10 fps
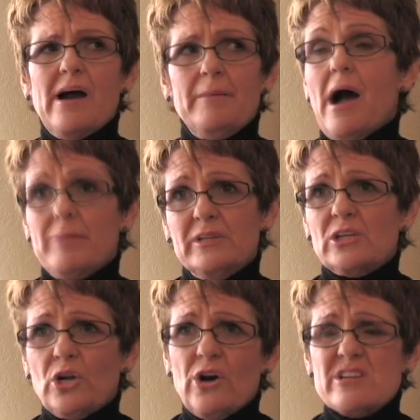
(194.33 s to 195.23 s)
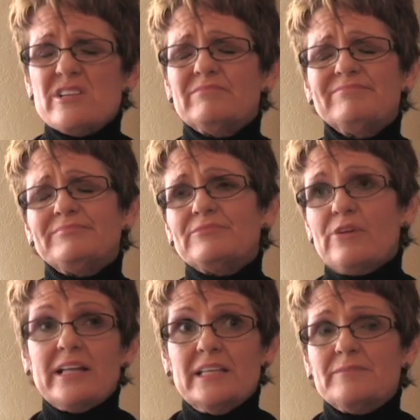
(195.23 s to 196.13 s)
I'm a little hurt,
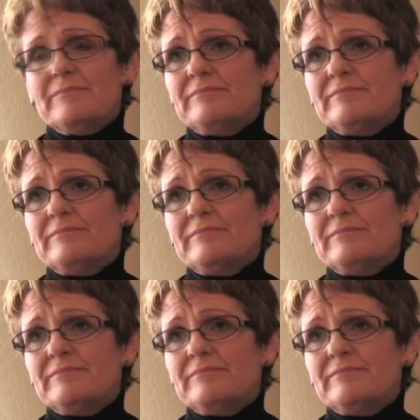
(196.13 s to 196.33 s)
frankly.